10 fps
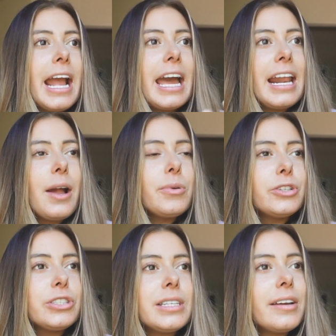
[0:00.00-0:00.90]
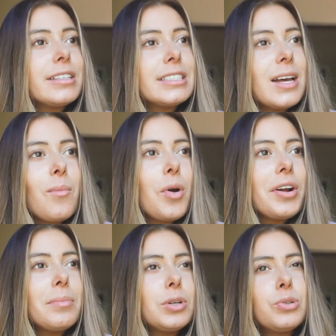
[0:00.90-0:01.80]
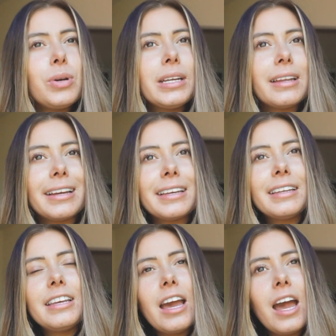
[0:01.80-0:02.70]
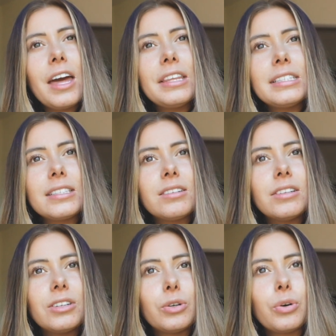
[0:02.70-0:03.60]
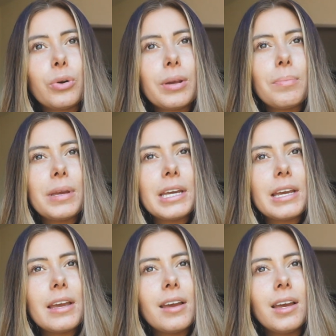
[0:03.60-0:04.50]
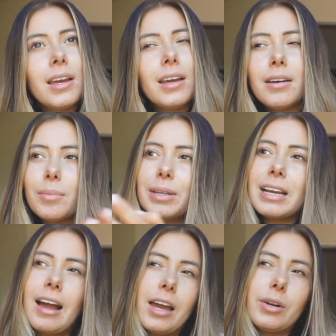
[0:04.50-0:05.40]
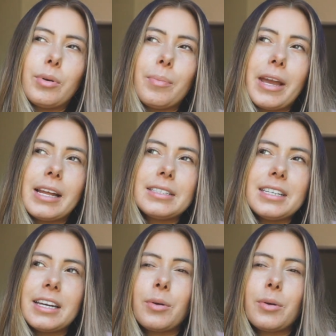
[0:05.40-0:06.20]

And I was just like somewhere in between, like, yeah, this is a little creepy, but it kind of romantic.